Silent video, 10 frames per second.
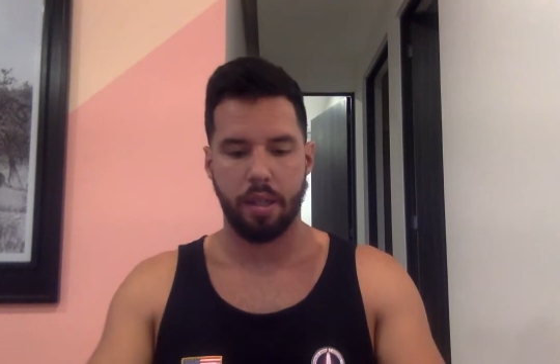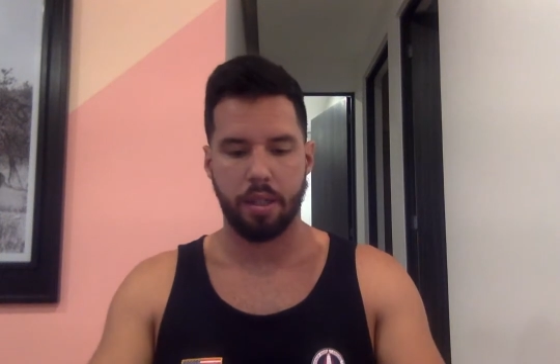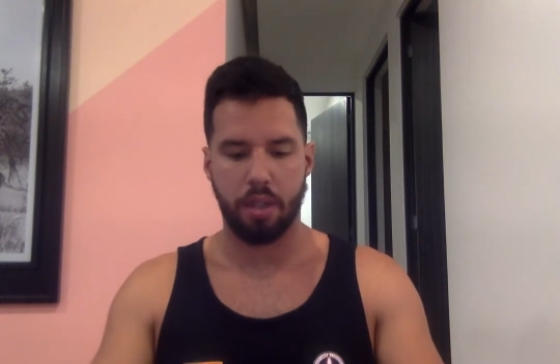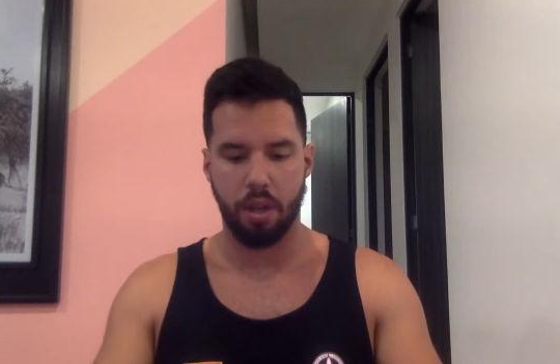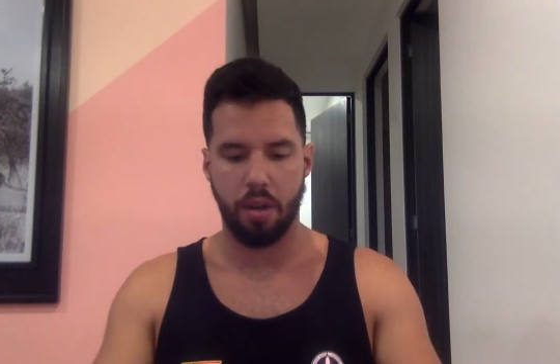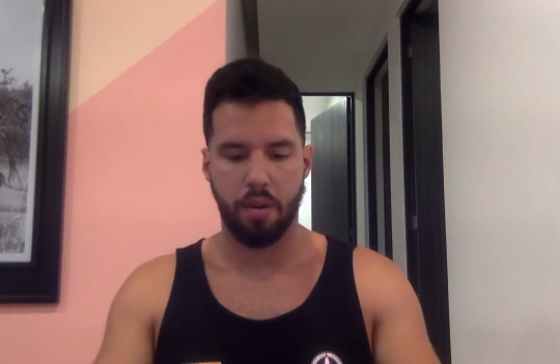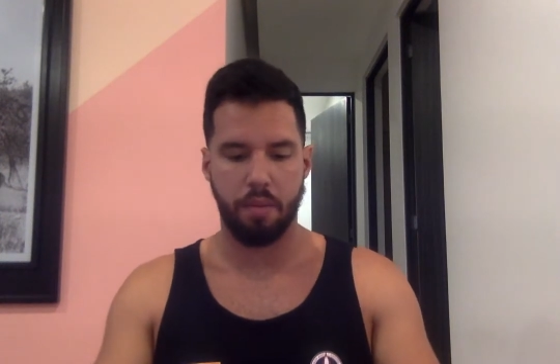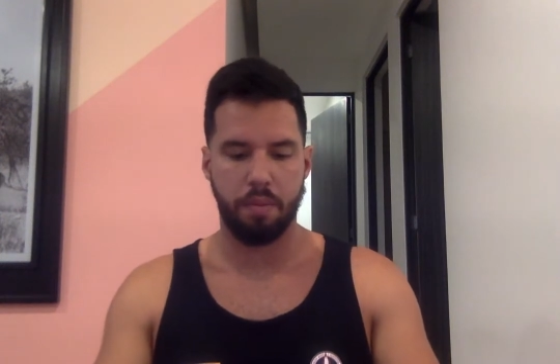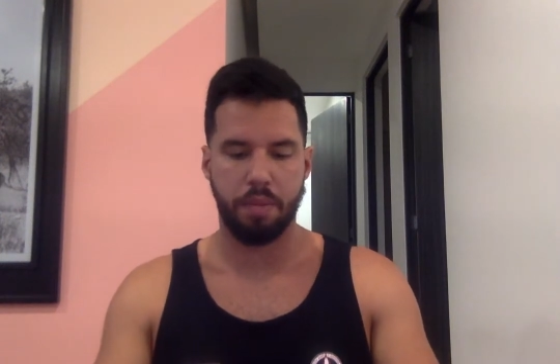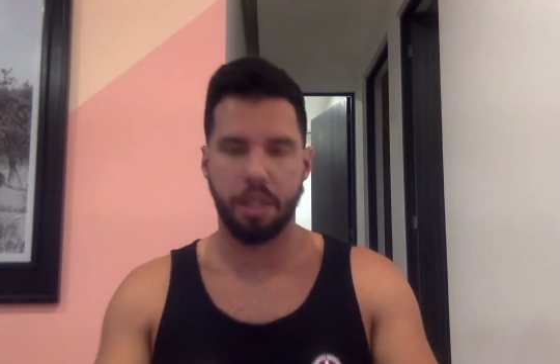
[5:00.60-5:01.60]

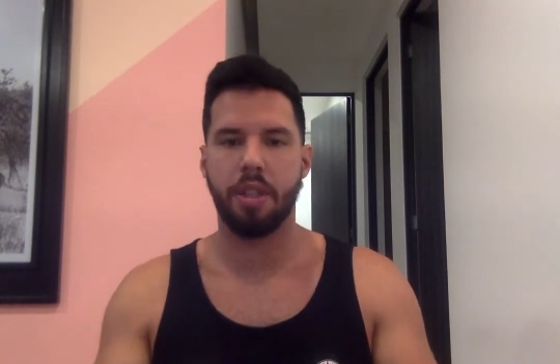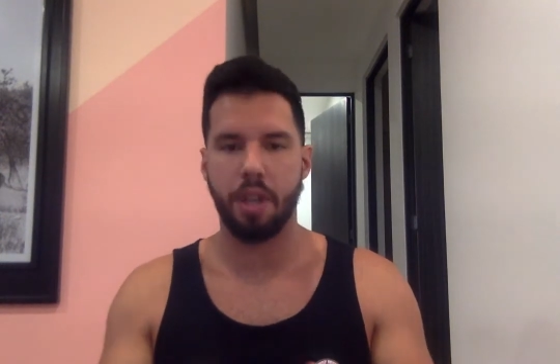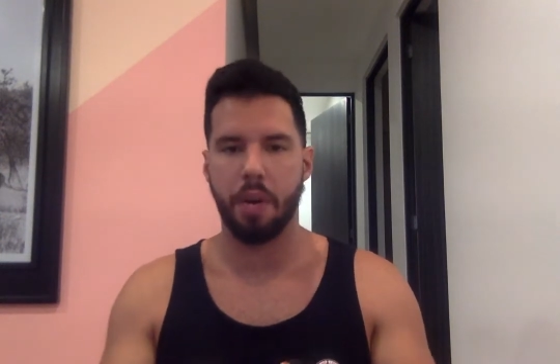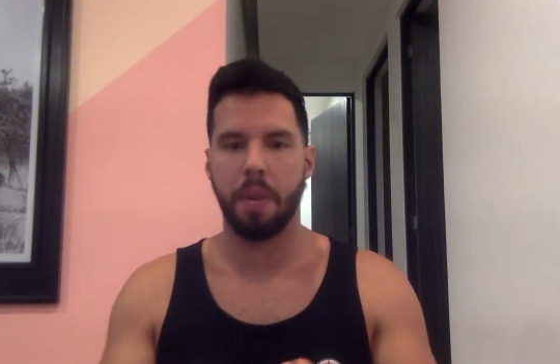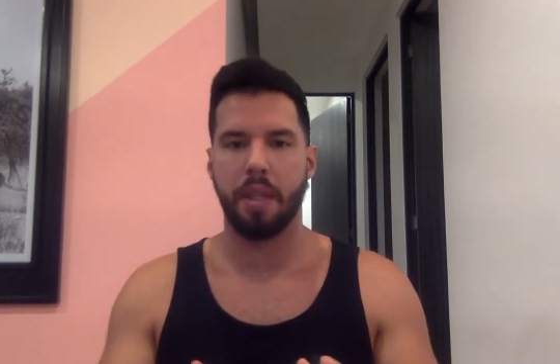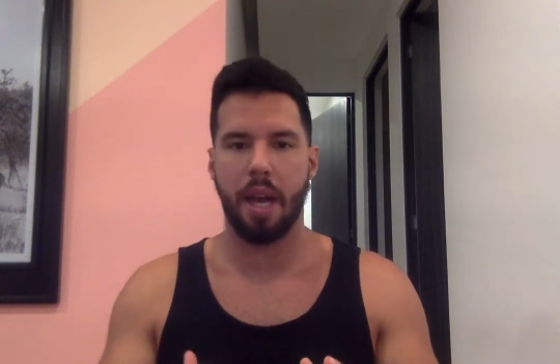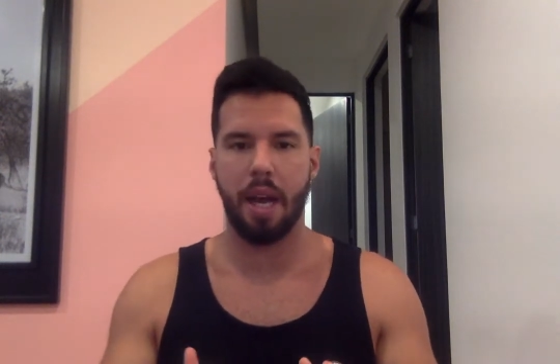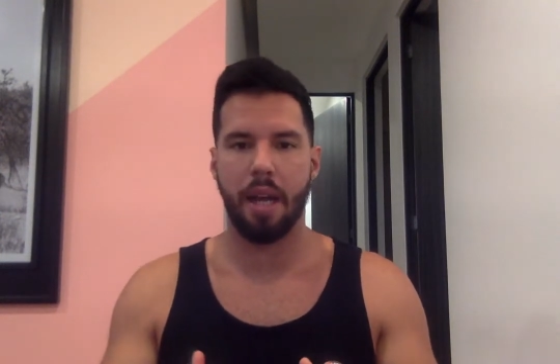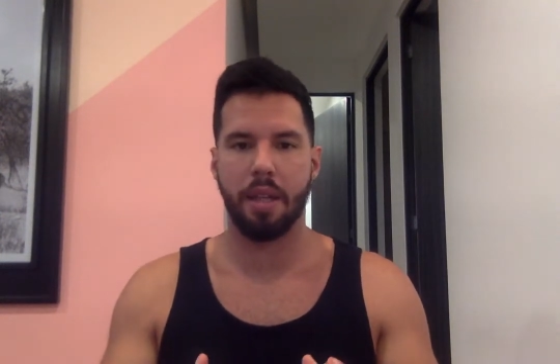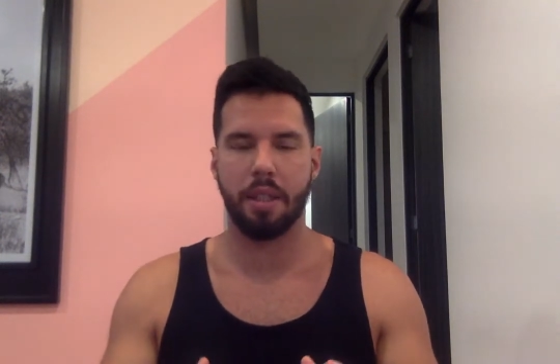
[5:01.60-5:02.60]
So just knowing
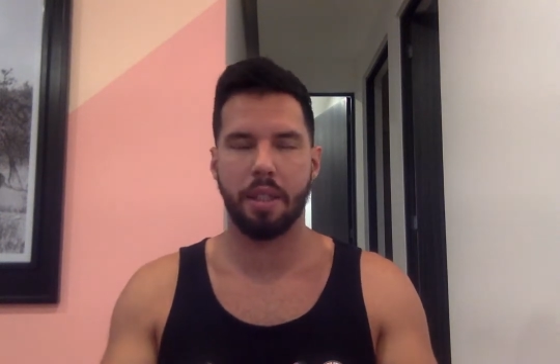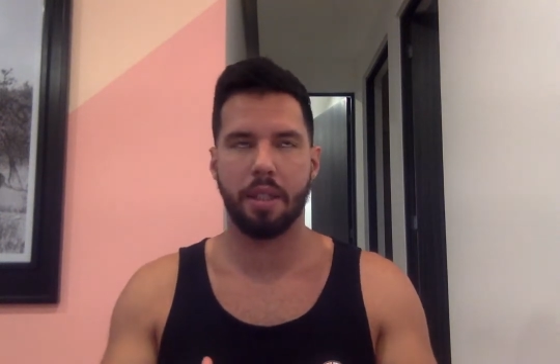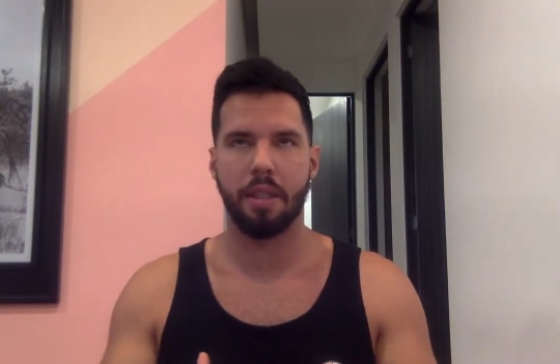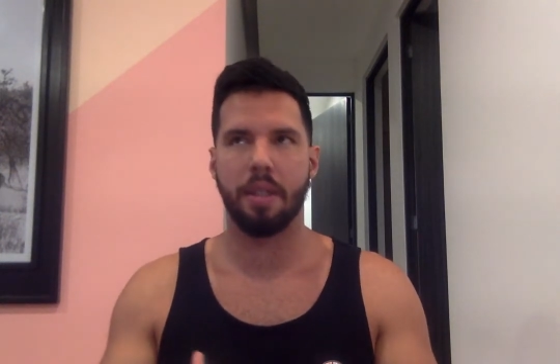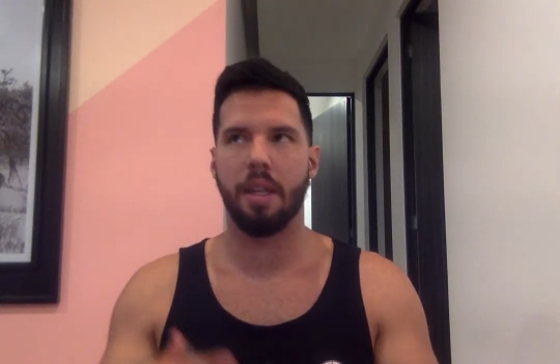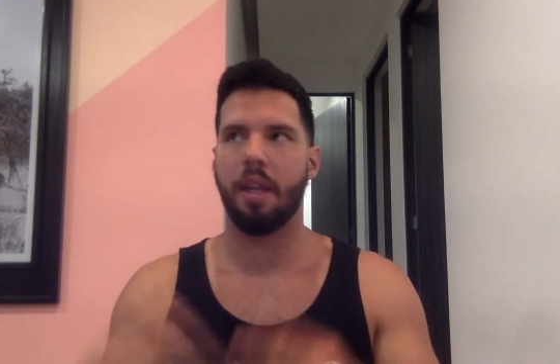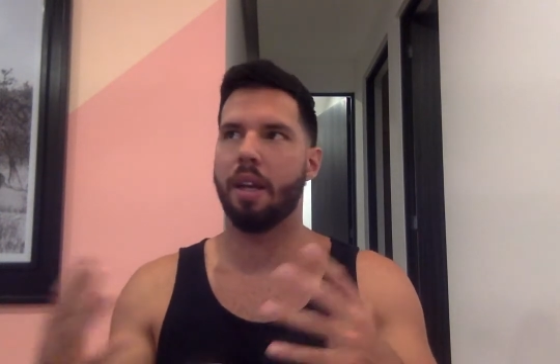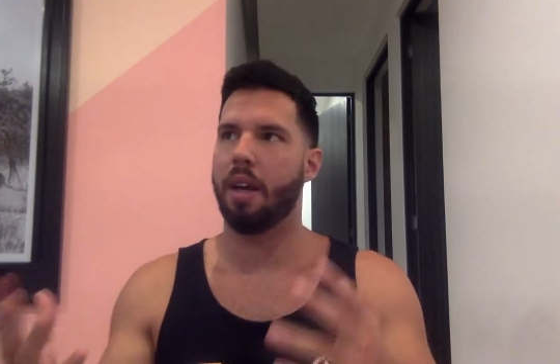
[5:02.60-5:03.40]
that just is like,